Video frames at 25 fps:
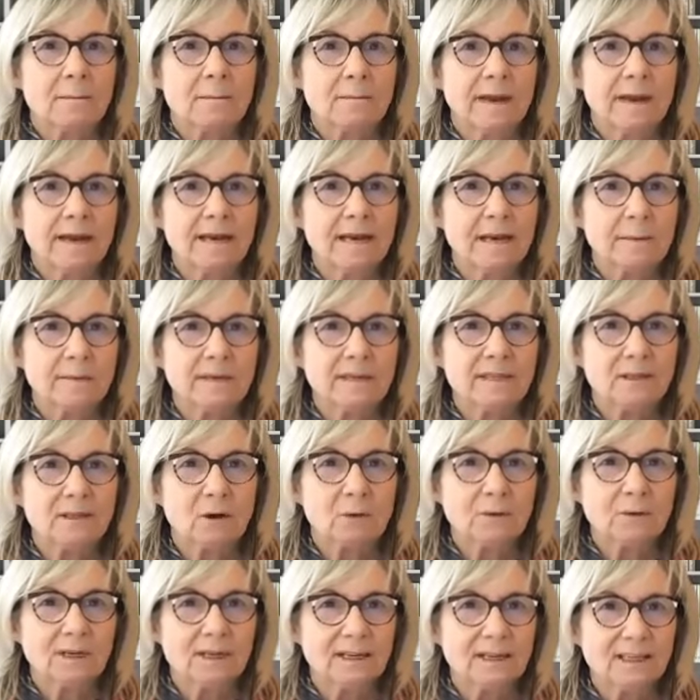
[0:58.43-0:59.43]
My name is
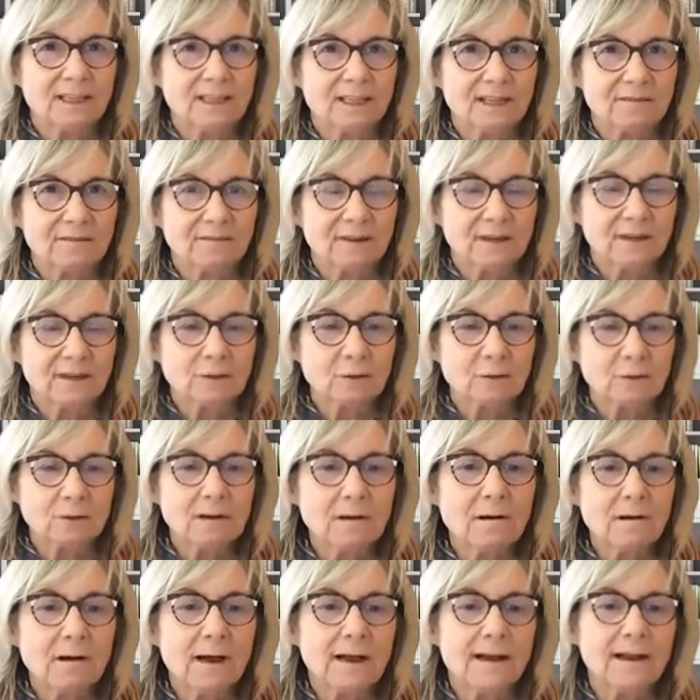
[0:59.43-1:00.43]
Dominique
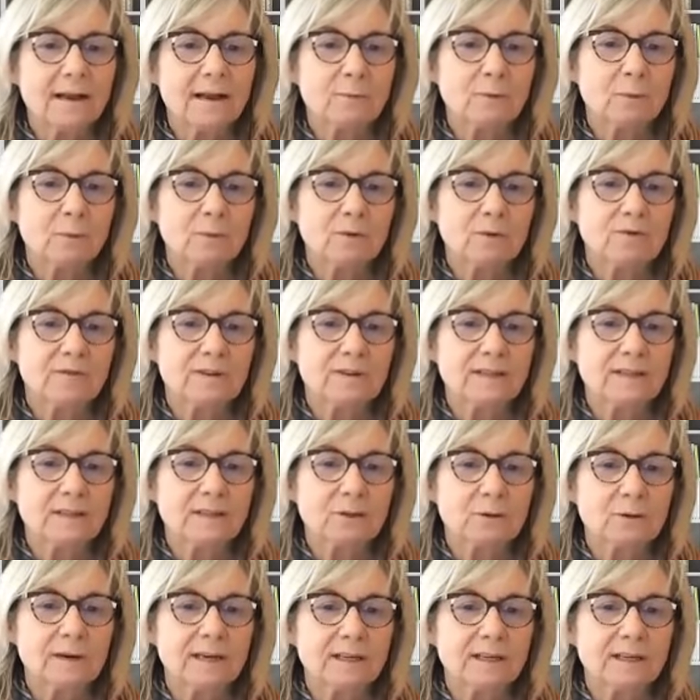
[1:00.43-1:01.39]
Sheffield-Dunan. I am a professor